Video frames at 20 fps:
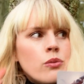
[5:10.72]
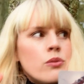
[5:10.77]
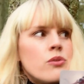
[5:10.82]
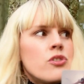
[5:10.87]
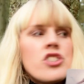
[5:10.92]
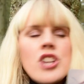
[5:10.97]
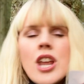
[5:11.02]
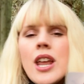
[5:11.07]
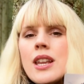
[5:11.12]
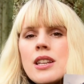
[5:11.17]

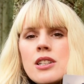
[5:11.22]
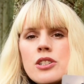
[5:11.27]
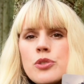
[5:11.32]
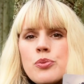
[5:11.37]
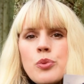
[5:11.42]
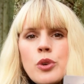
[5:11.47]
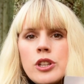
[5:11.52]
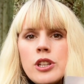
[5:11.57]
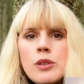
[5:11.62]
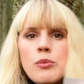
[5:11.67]
change
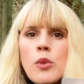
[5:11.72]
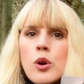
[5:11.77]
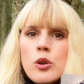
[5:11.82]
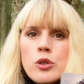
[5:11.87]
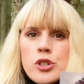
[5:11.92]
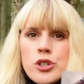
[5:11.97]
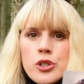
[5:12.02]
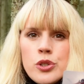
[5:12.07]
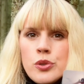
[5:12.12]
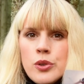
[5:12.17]
one
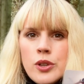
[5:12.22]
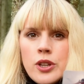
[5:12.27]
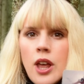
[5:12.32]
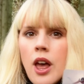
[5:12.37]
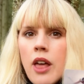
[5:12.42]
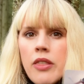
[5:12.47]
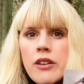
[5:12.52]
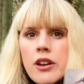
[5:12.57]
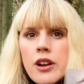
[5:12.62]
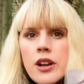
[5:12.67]
emotion to
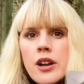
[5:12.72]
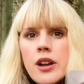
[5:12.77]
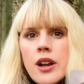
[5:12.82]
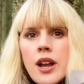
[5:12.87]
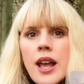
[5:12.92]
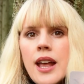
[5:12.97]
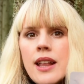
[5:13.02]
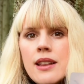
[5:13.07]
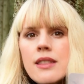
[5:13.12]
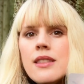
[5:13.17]

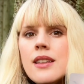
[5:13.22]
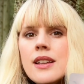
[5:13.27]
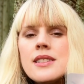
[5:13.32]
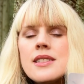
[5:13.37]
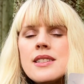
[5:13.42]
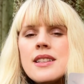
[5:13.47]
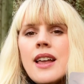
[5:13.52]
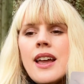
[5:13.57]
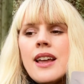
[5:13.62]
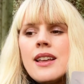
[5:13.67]
another and
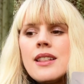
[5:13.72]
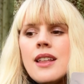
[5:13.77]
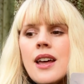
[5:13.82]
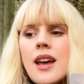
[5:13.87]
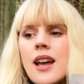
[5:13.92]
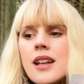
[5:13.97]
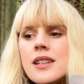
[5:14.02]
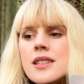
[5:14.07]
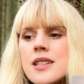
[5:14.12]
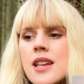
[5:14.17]
things like
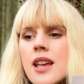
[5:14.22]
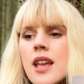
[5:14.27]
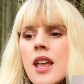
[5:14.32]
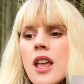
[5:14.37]
that.